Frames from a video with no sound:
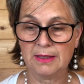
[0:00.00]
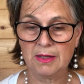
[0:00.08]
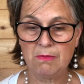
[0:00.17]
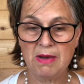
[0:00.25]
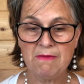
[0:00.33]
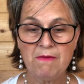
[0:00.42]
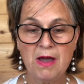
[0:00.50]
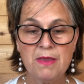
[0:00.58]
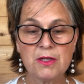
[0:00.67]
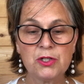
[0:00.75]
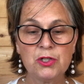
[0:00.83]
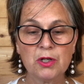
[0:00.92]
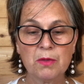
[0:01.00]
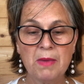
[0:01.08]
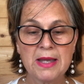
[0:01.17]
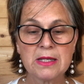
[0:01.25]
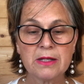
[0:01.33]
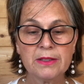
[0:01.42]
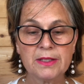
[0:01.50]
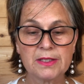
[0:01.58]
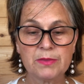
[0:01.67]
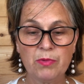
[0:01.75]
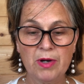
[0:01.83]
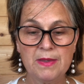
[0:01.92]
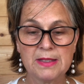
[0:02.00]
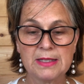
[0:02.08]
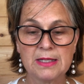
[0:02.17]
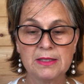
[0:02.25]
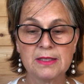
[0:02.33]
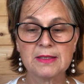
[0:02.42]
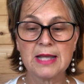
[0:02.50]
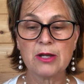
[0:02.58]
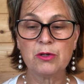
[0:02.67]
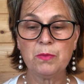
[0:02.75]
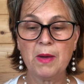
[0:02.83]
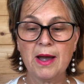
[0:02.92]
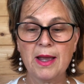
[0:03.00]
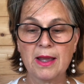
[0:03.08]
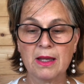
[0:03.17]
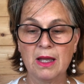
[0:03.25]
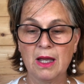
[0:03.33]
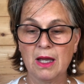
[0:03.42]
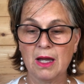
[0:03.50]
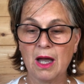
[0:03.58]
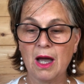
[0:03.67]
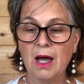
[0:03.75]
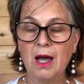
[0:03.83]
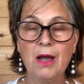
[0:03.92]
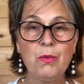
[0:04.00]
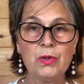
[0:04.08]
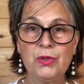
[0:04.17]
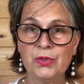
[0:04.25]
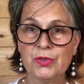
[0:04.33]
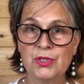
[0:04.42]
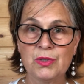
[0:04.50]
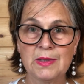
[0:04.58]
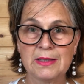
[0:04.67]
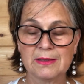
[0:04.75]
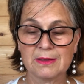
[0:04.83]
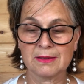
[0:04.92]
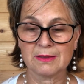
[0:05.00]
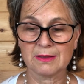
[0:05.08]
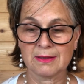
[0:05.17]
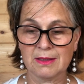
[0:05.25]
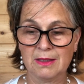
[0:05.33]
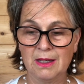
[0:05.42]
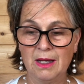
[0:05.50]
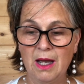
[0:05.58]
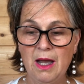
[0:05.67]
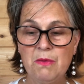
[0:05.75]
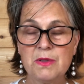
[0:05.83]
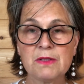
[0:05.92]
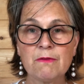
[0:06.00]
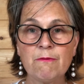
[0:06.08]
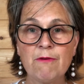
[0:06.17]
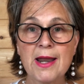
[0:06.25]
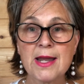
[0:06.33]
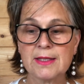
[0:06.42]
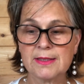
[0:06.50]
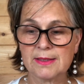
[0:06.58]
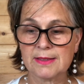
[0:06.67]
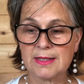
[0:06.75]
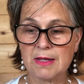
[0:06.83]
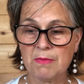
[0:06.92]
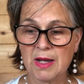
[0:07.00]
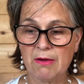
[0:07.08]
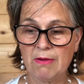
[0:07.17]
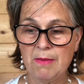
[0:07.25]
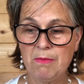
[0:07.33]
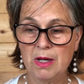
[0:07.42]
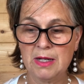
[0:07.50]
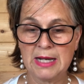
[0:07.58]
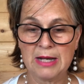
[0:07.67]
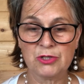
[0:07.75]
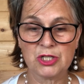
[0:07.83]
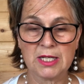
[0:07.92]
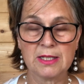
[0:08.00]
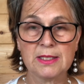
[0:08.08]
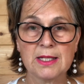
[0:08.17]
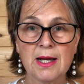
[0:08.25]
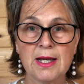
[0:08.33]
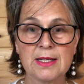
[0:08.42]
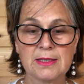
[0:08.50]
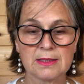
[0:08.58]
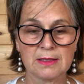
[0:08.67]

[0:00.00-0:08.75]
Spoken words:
My father took my youngest brothers in to say goodbye. I would not do it. I was afraid to see my grandma now she had died.